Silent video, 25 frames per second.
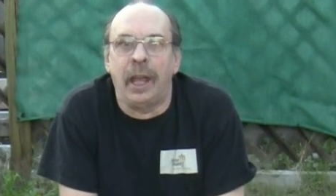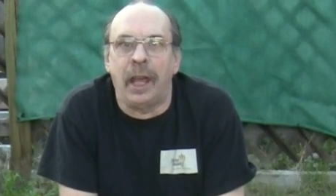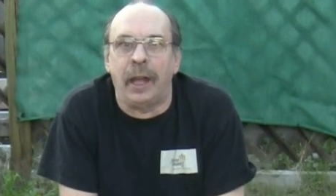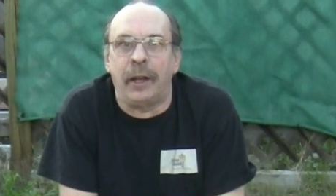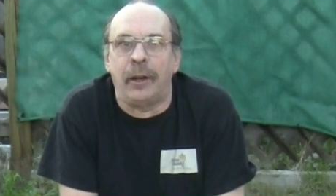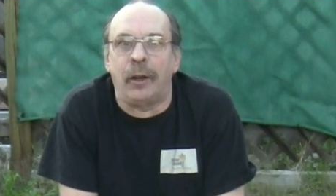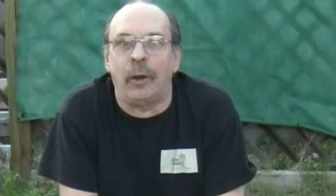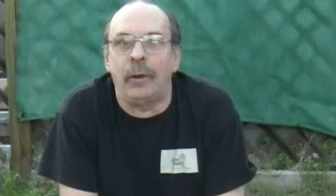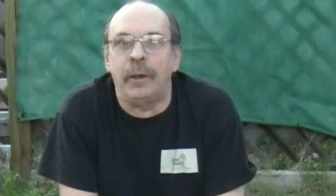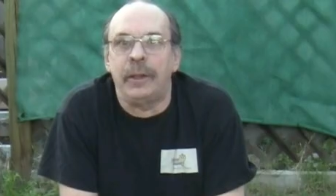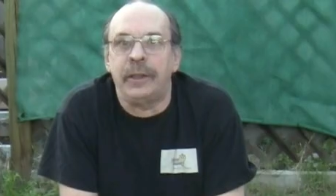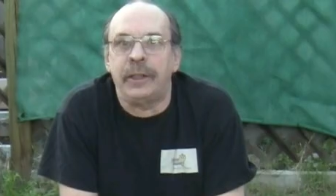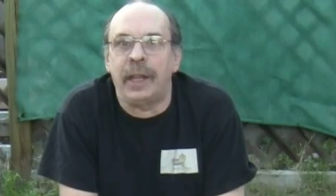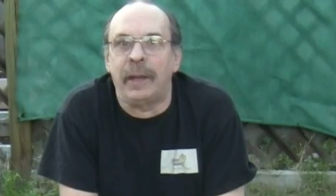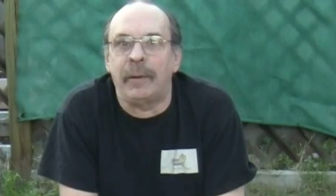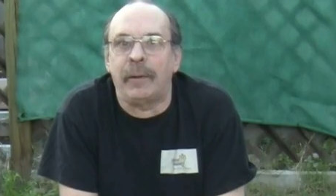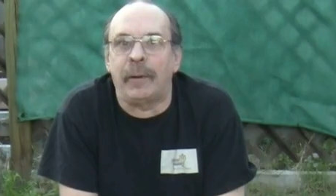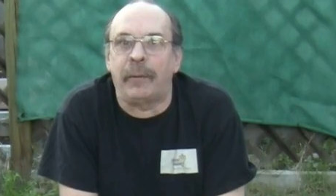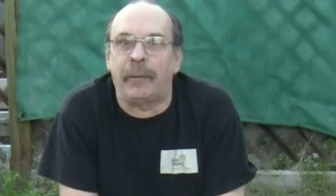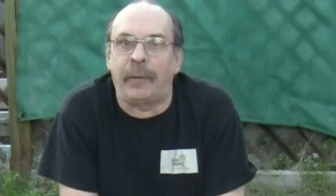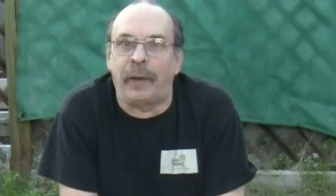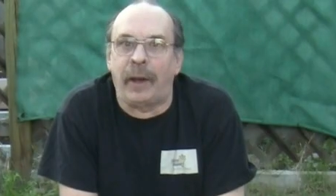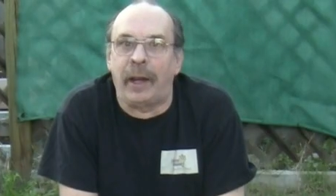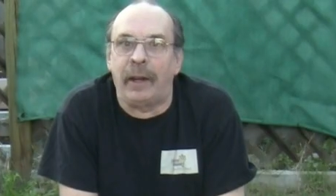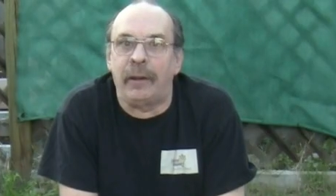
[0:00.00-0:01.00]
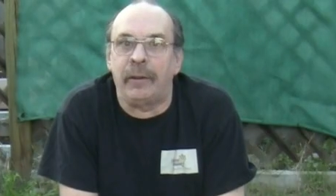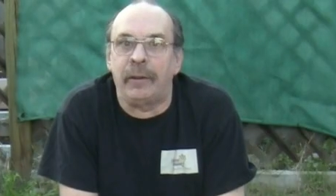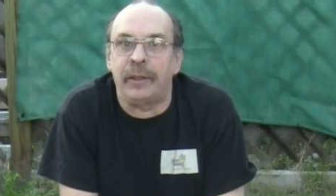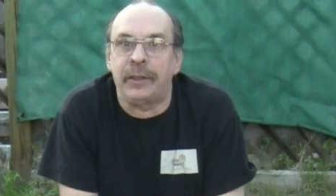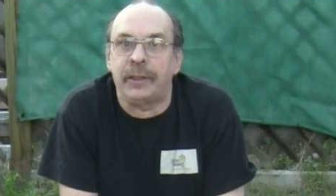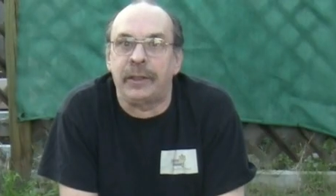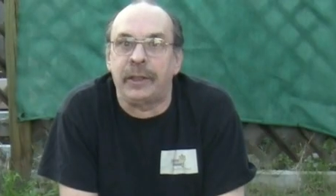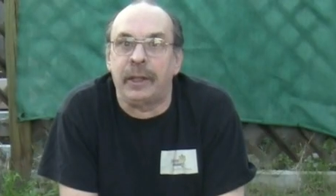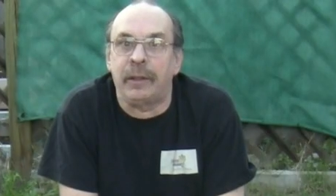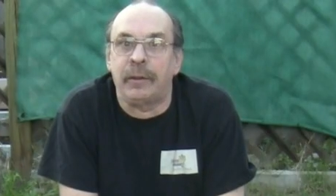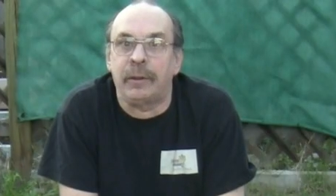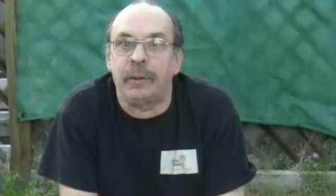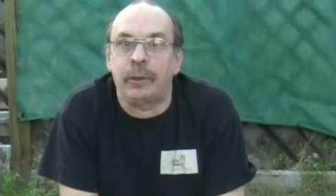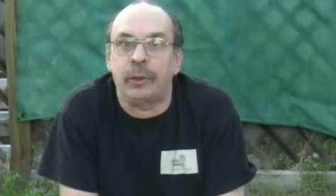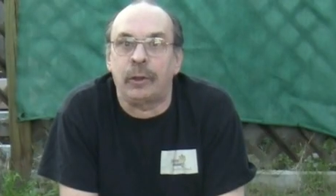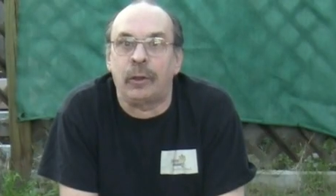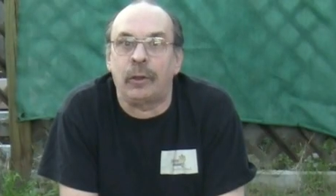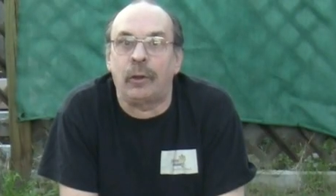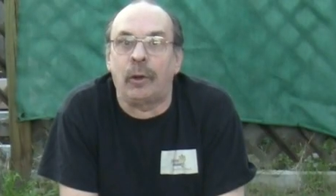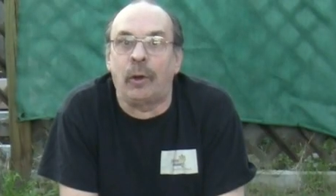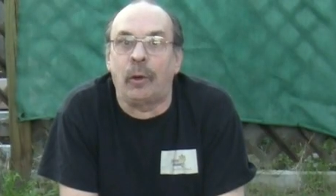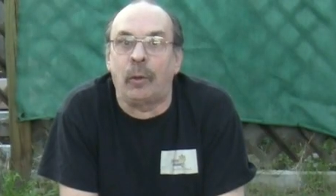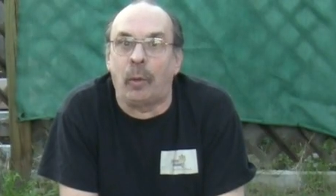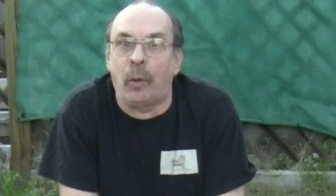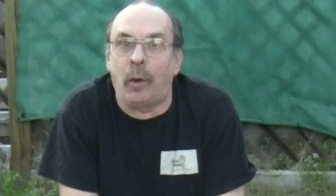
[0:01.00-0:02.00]
and always have a fire extinguisher
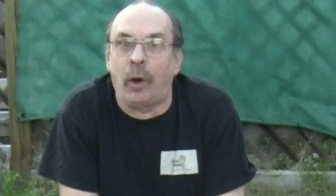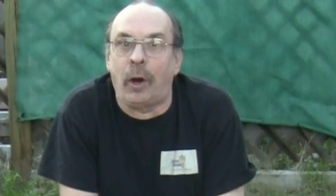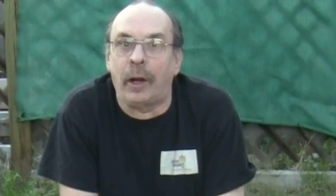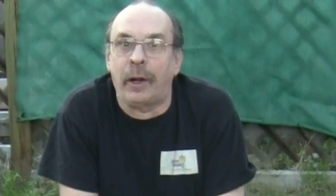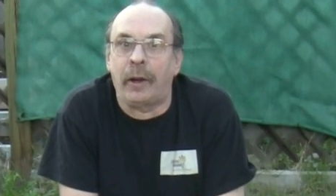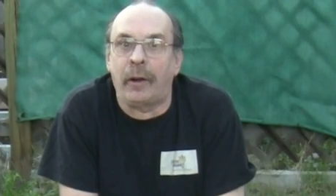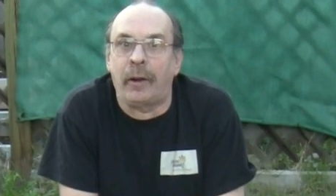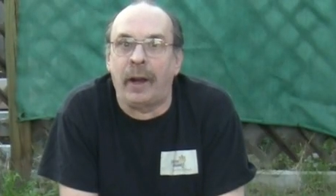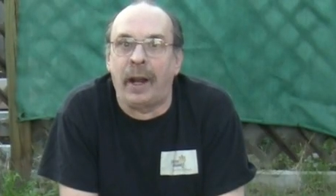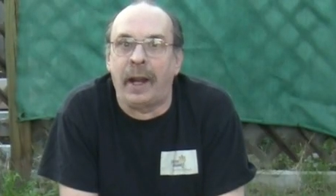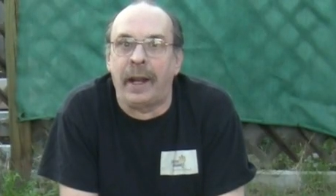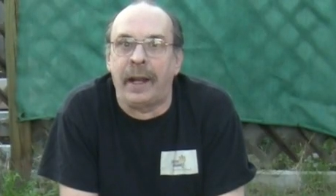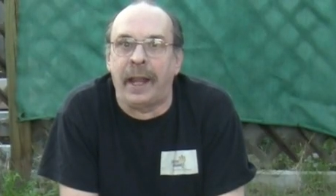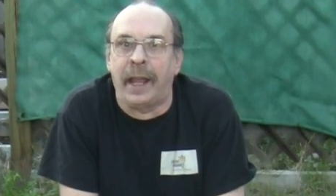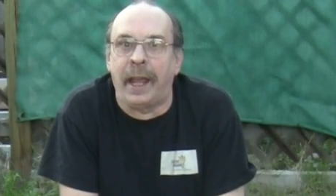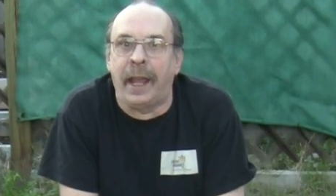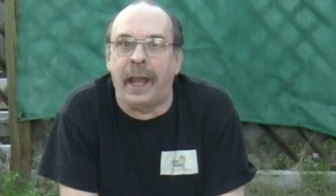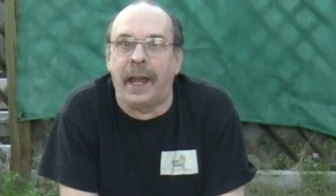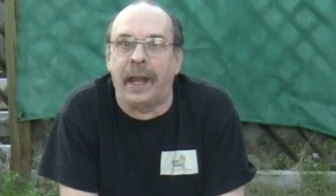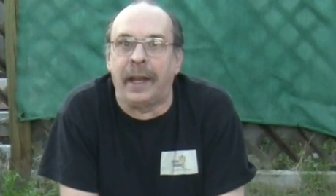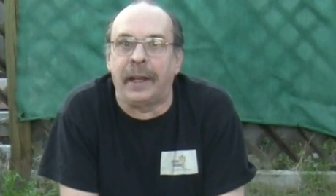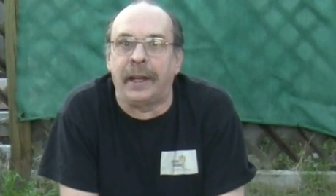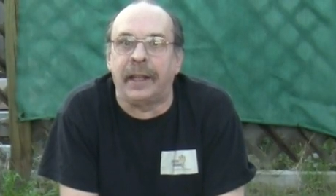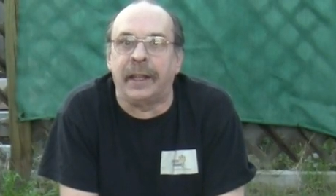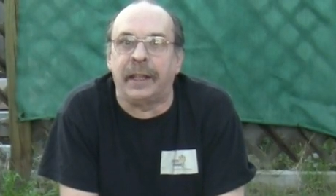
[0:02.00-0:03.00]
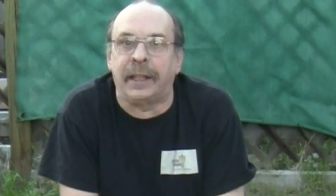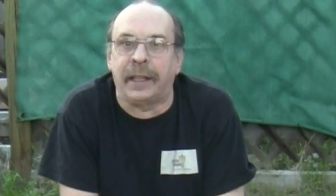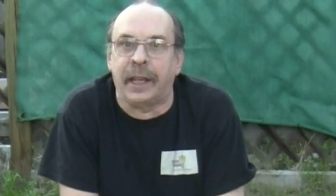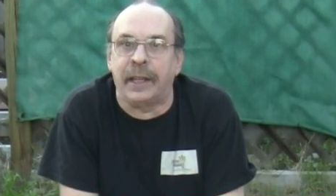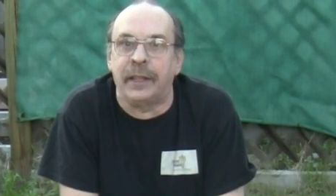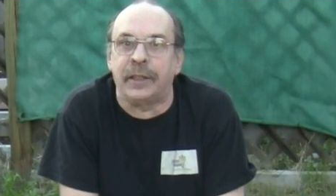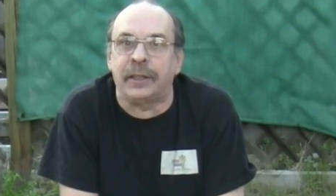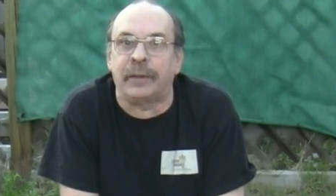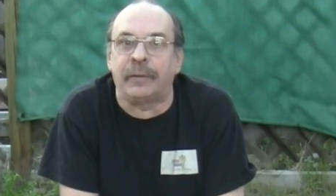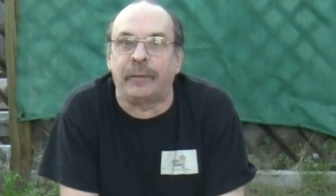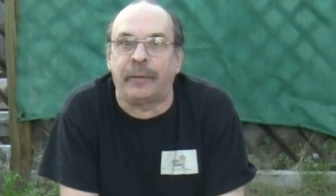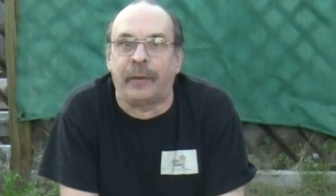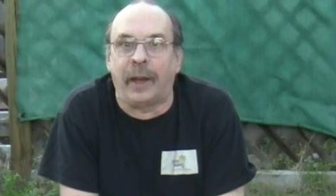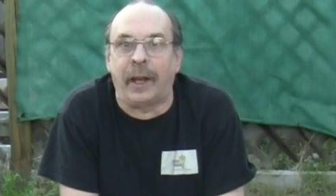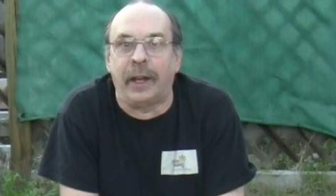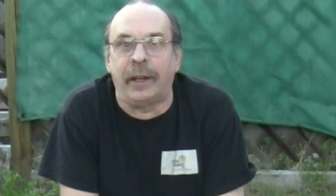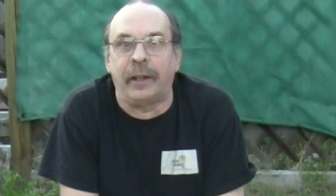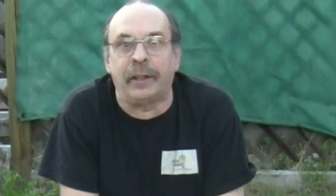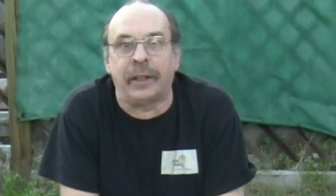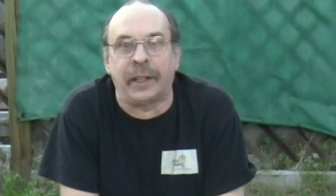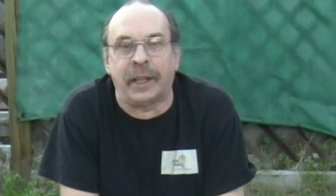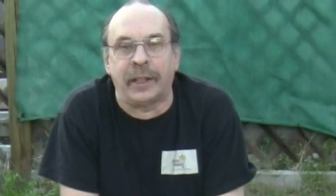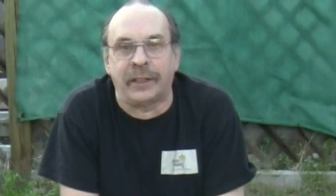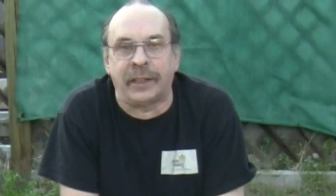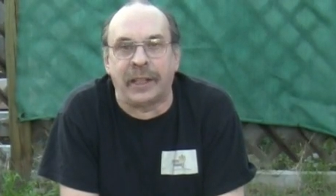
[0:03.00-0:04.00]
or water on hand in case the
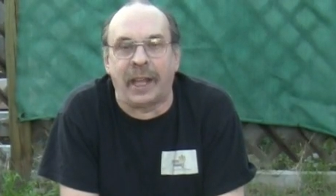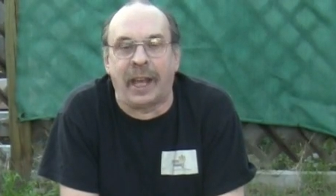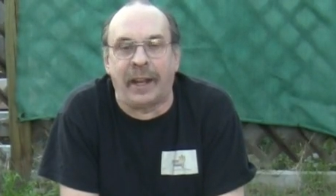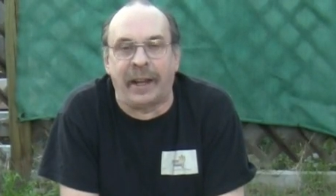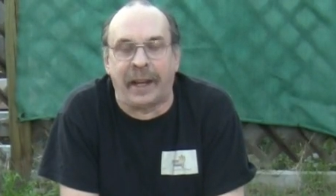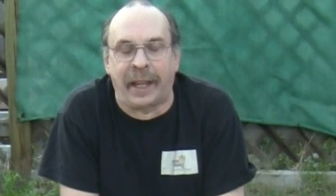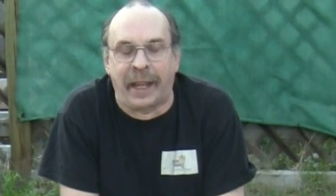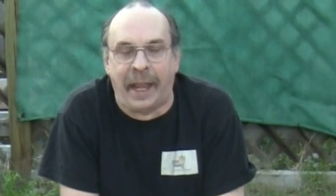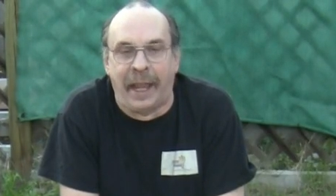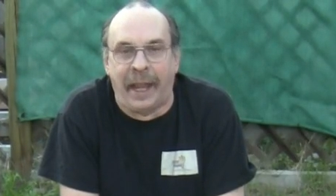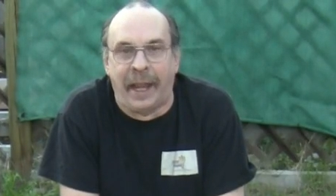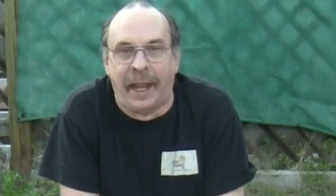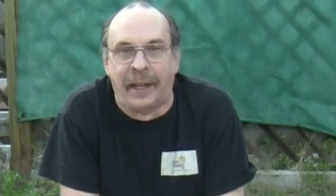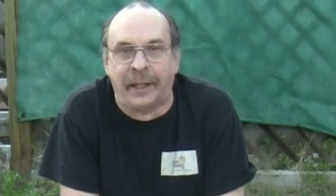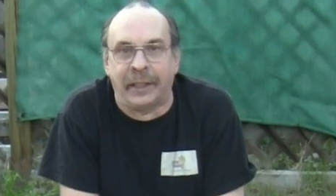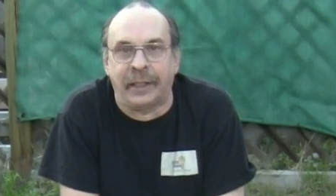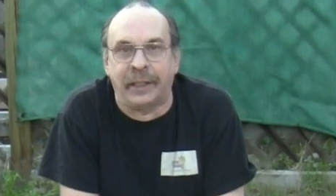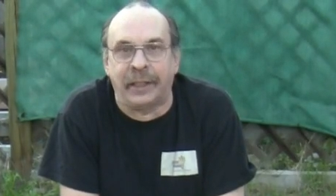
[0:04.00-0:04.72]
fire gets out of hand.